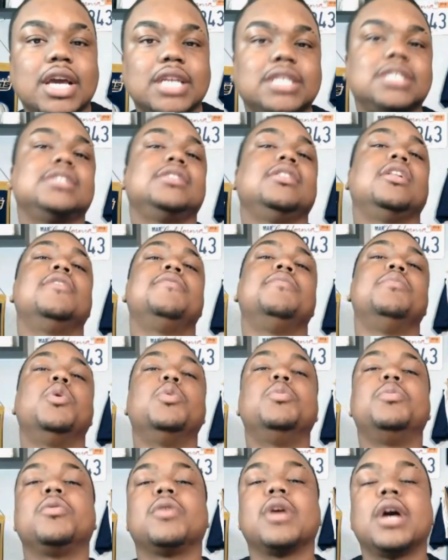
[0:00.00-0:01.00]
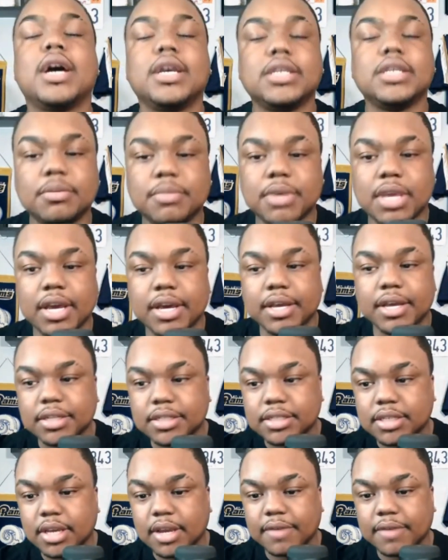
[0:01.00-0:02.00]
I just love mobile guys, to be
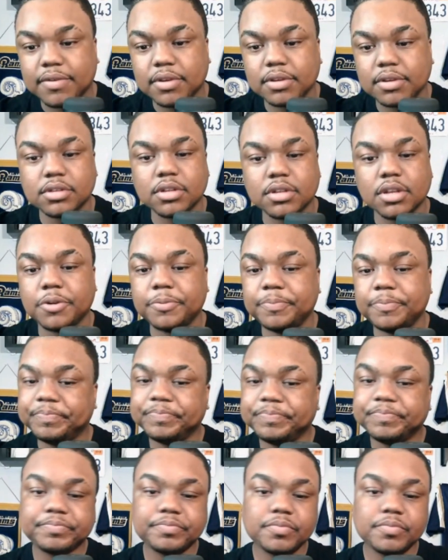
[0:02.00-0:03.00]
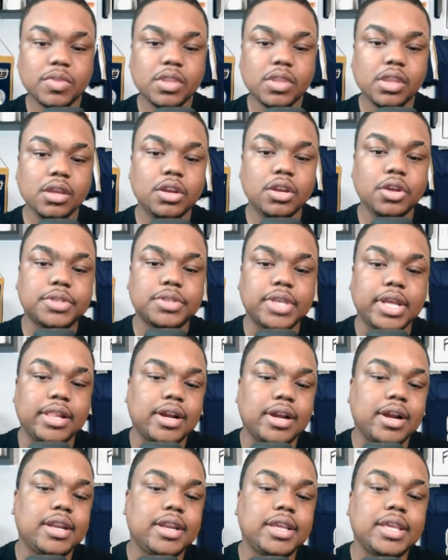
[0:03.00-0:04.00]
honest. I feel as though, you know,
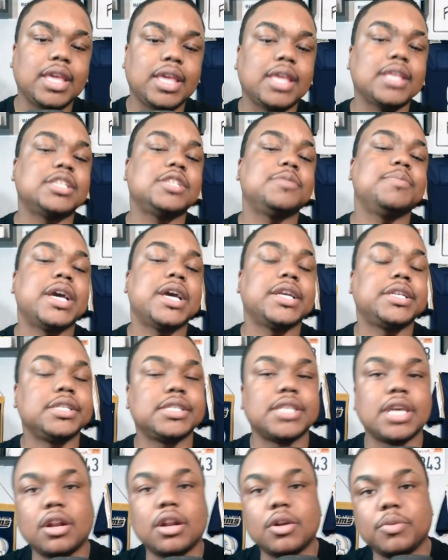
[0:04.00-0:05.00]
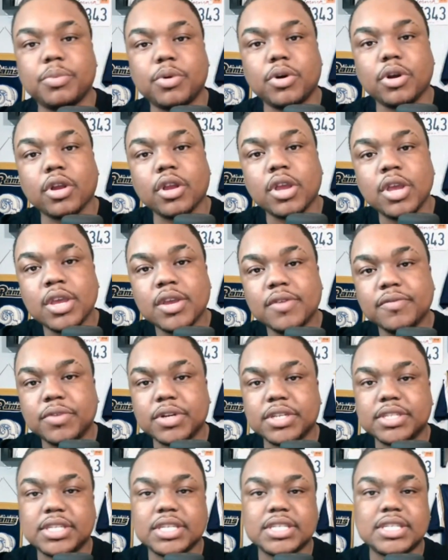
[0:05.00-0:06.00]
Taylor Heineke can smash us out of the park for
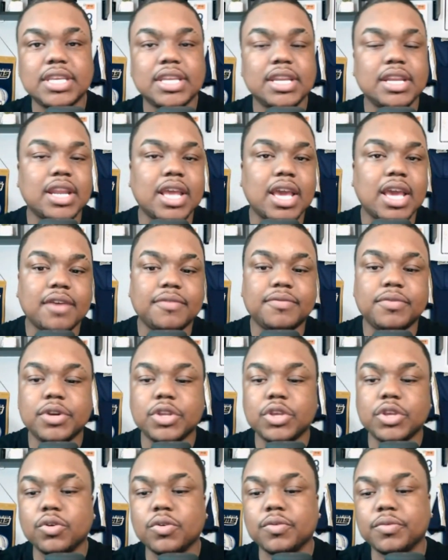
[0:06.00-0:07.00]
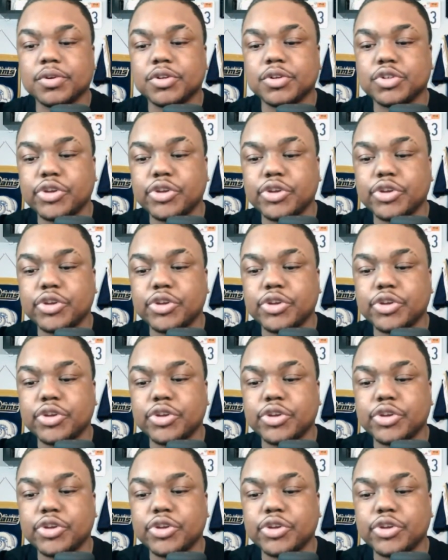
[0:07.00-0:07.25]
the 16 and a half for the over.